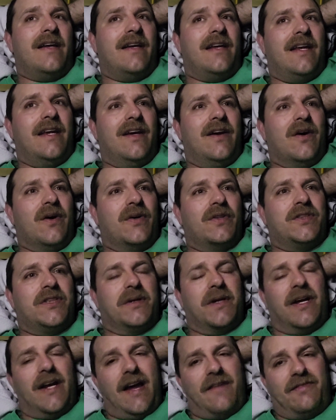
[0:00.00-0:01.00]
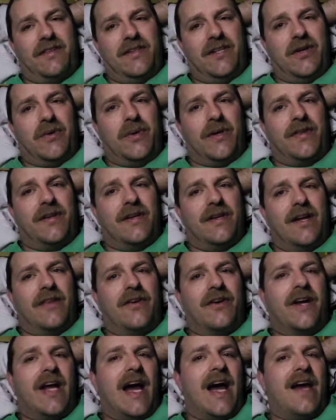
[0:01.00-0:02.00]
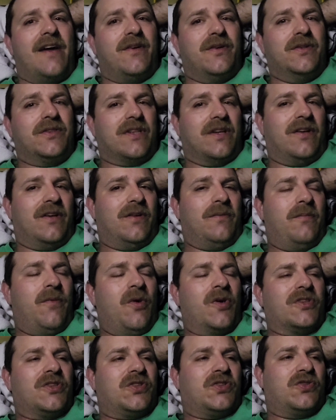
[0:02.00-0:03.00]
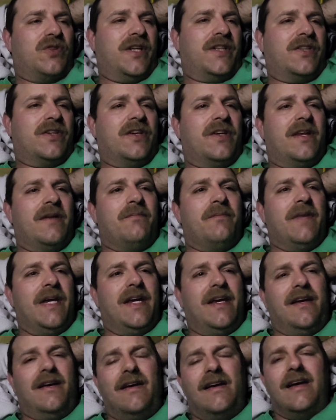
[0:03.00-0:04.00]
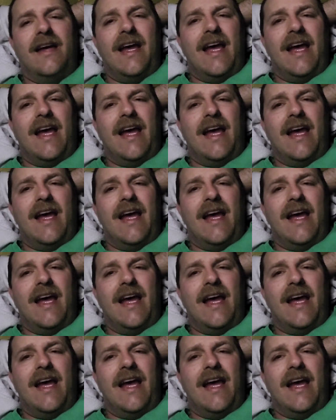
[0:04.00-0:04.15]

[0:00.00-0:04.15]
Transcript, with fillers: he goes, you're gonna have to deal with another guy who's a little more stricter than me